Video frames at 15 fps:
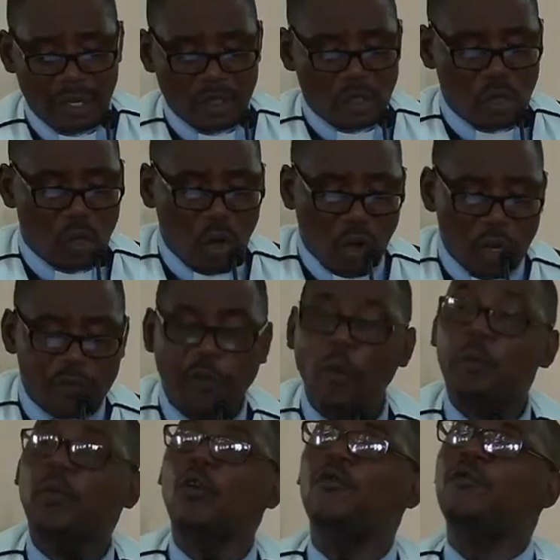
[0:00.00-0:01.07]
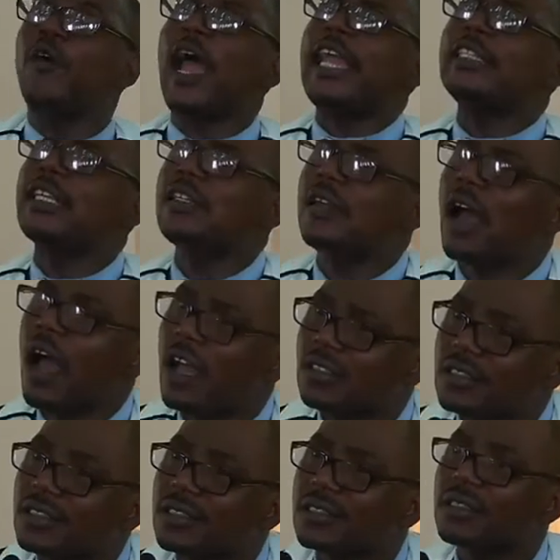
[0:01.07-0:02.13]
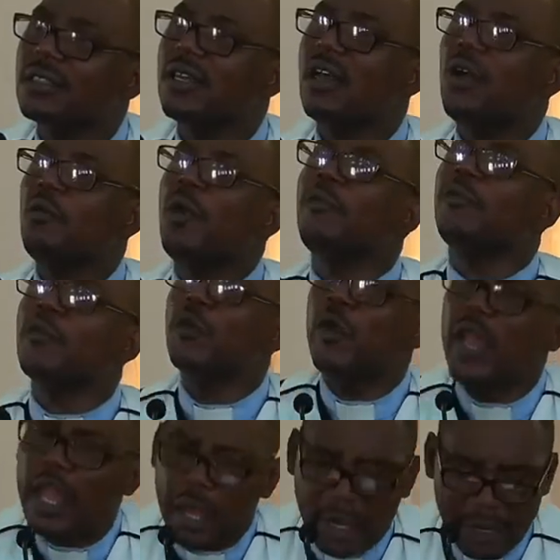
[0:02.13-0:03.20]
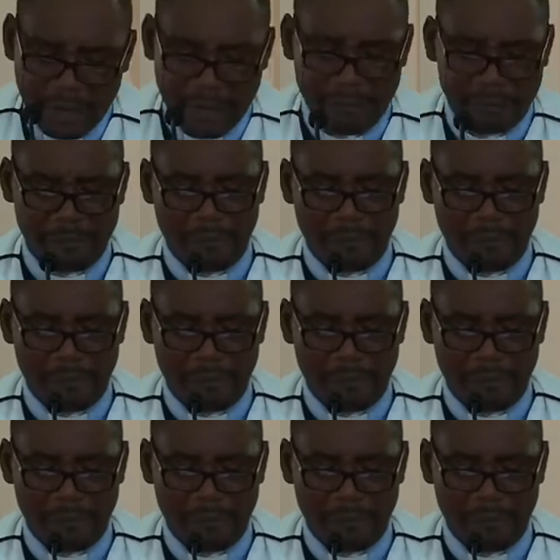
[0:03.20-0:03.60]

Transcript: to God for providing us with rain,